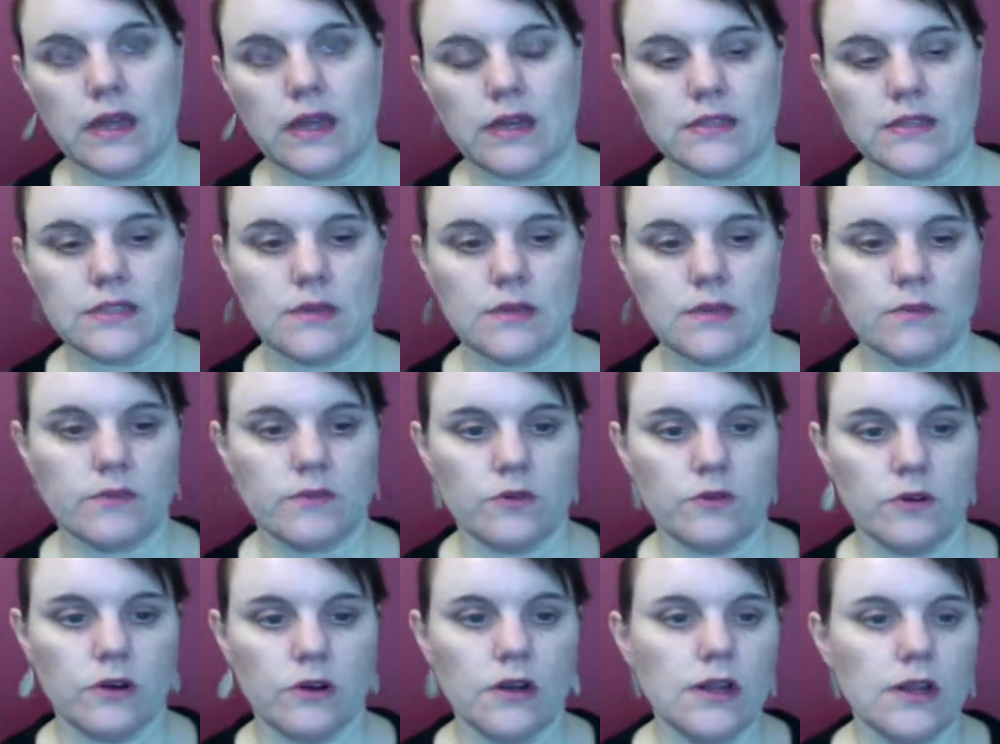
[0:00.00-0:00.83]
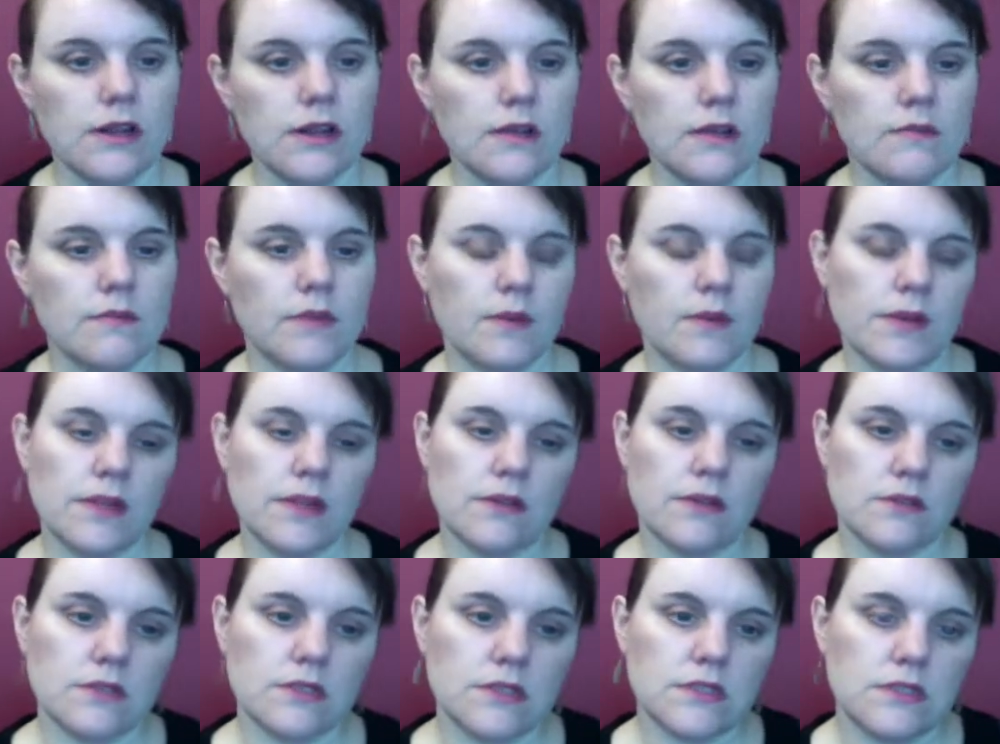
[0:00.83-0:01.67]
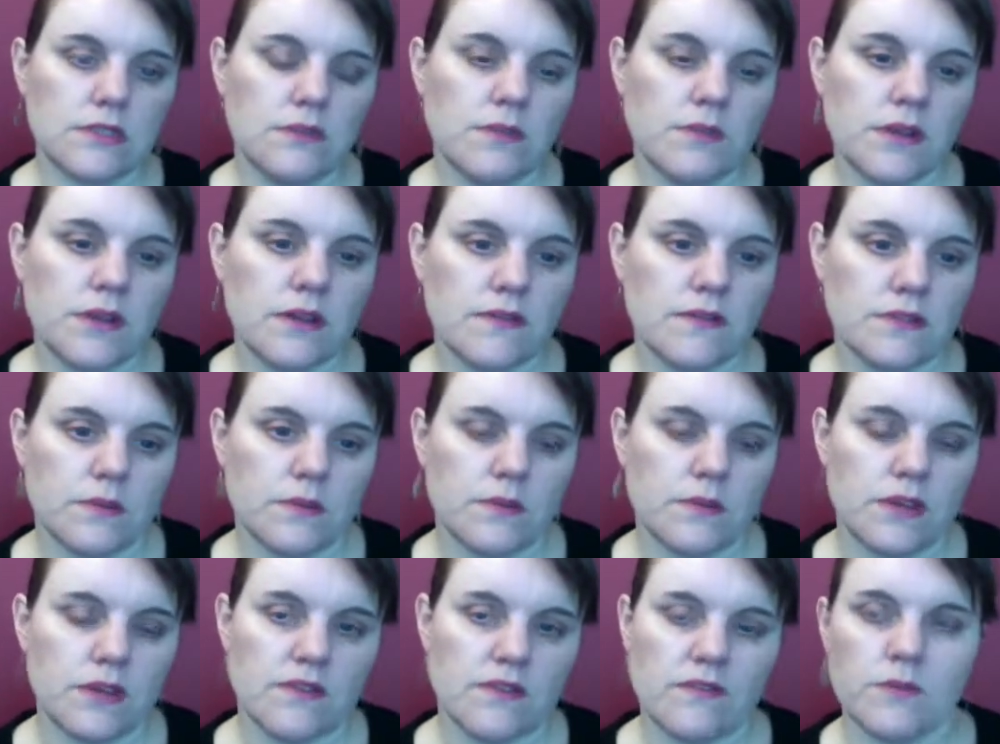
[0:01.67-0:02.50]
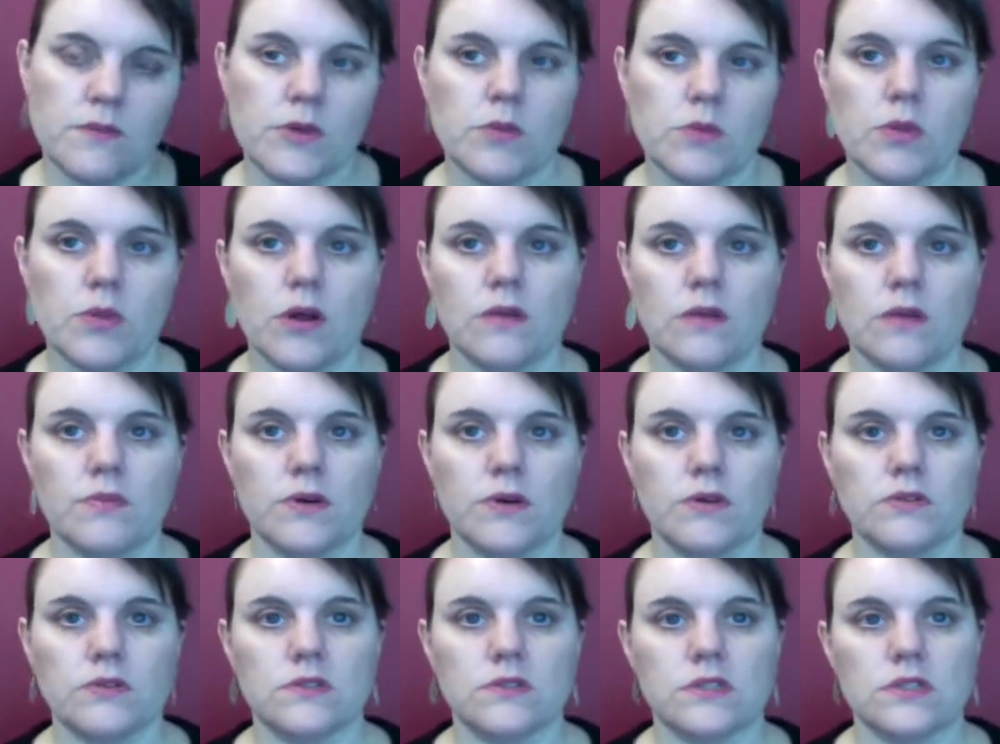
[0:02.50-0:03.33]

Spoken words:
except for maybe a little snippet of something from your blog post.